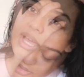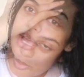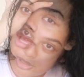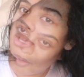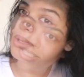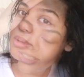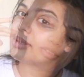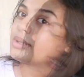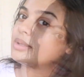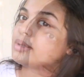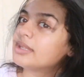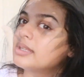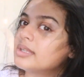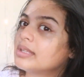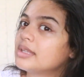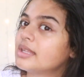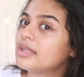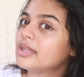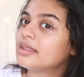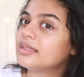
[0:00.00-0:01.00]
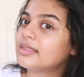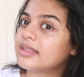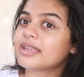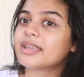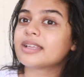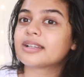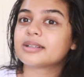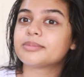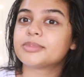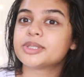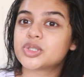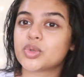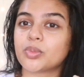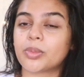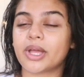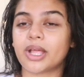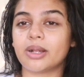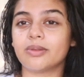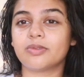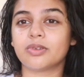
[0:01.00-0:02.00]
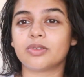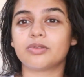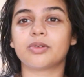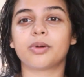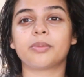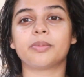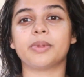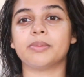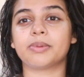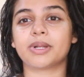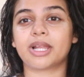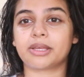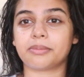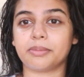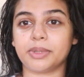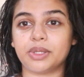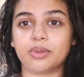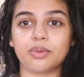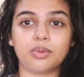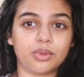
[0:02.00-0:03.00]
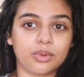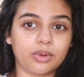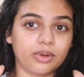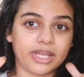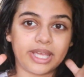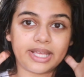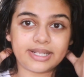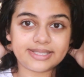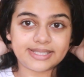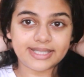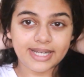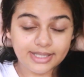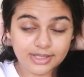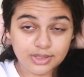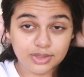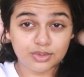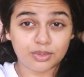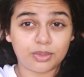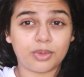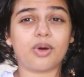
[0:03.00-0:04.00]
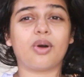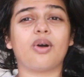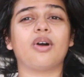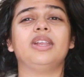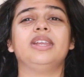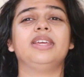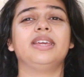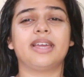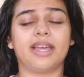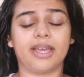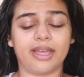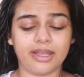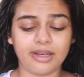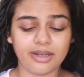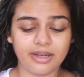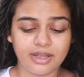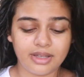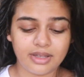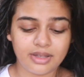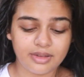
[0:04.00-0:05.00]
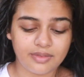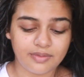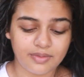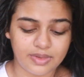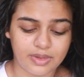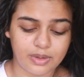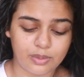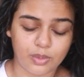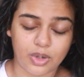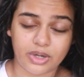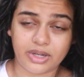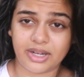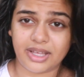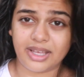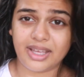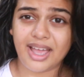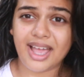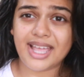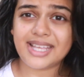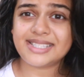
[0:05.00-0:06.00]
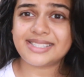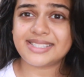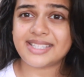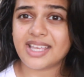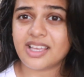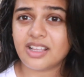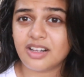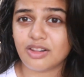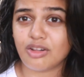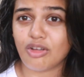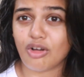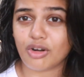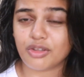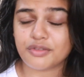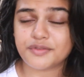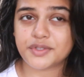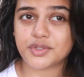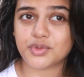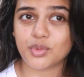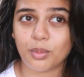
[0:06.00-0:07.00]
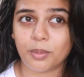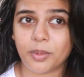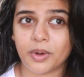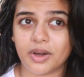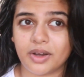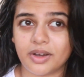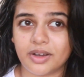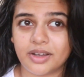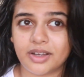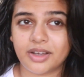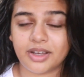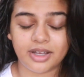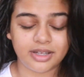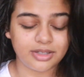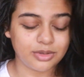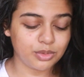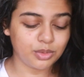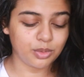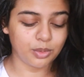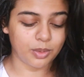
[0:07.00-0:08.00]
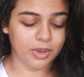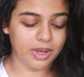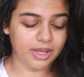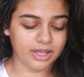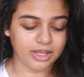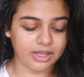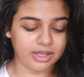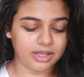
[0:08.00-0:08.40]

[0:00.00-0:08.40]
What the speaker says: I think it will be super helpful for people like me who gets like super oily hair within one day. I say a lot of super. I don't know why.